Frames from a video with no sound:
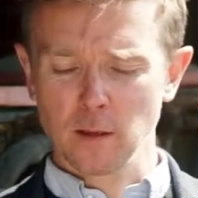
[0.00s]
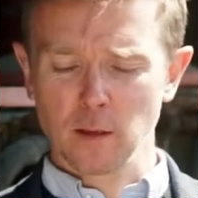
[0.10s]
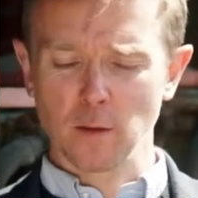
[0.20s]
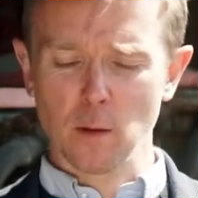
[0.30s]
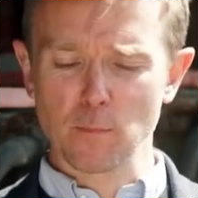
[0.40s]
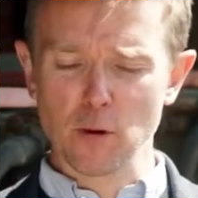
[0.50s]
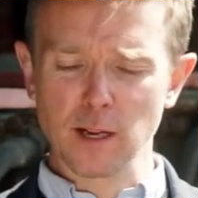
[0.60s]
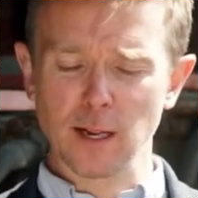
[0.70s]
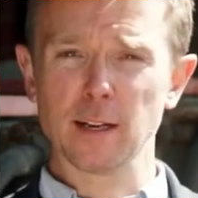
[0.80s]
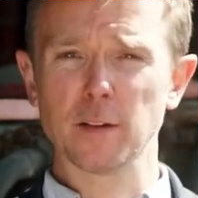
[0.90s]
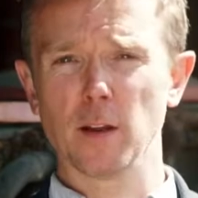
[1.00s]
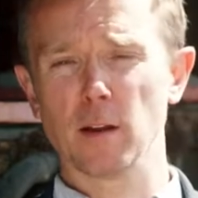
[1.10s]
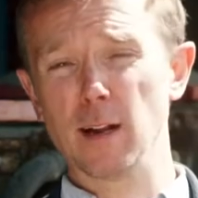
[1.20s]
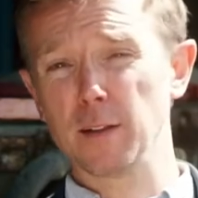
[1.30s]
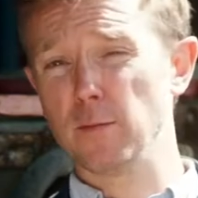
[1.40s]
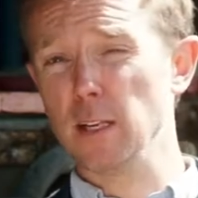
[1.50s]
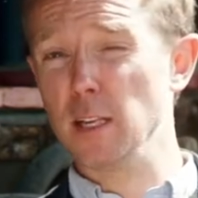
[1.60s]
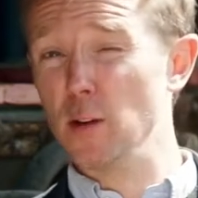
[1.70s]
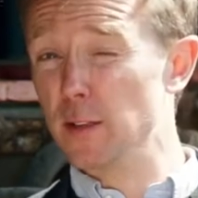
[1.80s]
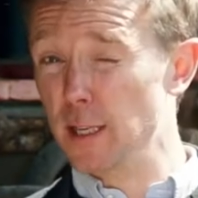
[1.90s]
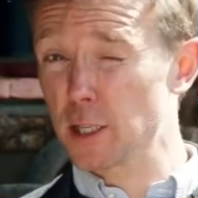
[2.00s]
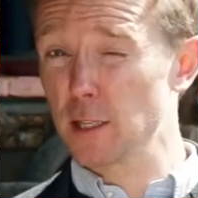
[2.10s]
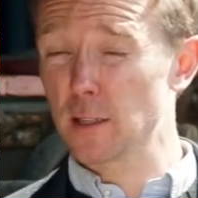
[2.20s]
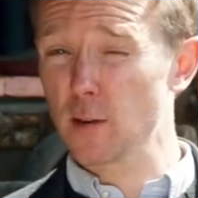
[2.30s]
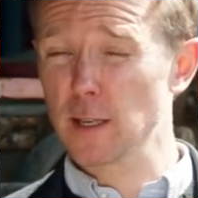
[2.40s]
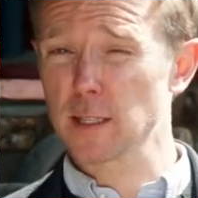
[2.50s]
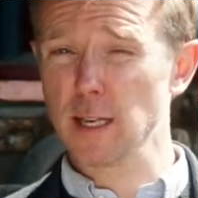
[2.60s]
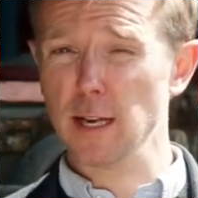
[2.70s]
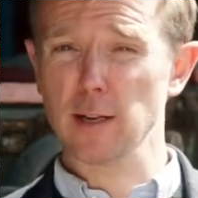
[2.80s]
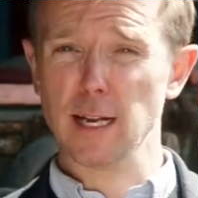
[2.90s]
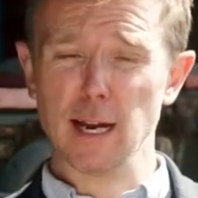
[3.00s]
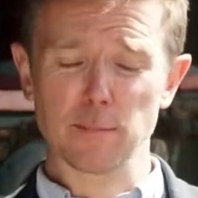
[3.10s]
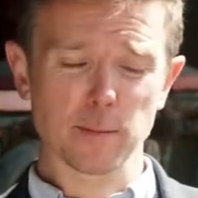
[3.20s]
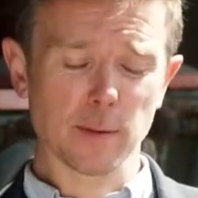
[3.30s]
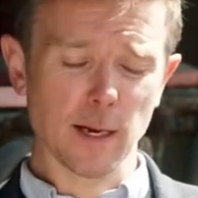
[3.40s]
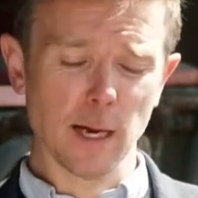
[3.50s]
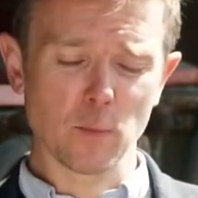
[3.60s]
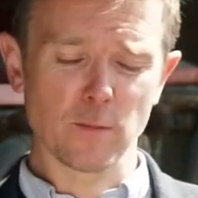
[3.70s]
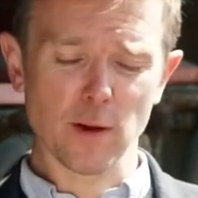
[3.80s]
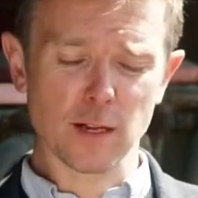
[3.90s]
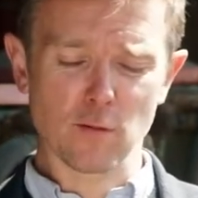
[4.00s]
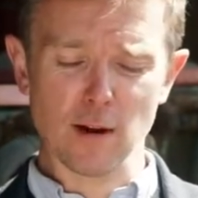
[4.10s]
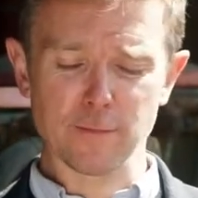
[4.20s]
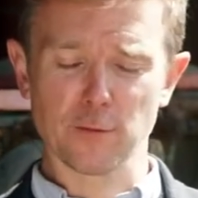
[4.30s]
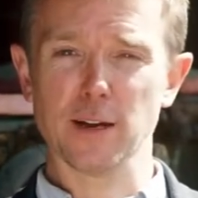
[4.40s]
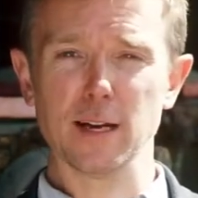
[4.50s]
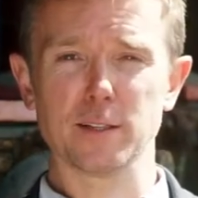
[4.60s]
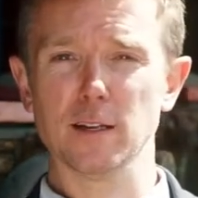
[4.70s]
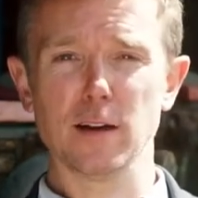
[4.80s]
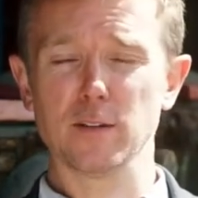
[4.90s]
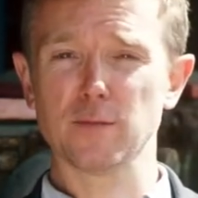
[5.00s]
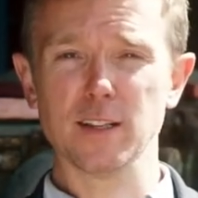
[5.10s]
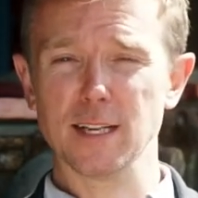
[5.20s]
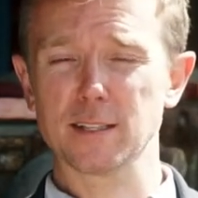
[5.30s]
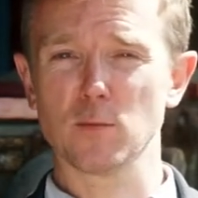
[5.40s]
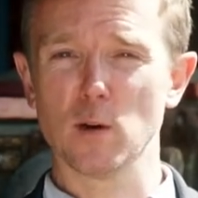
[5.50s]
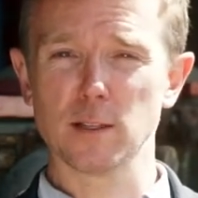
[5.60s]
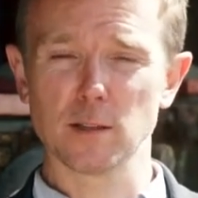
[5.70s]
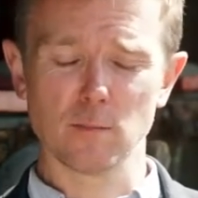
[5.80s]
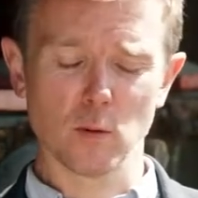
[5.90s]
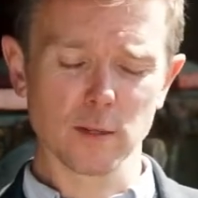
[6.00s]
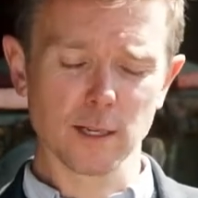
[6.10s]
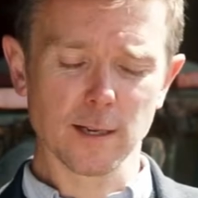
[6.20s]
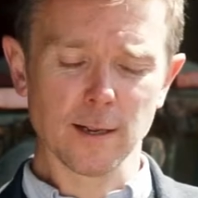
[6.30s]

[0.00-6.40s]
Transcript: So Bruno Colin is a relatively new addition to us here at Yapp. We're very grateful to have his fantastic wines on board.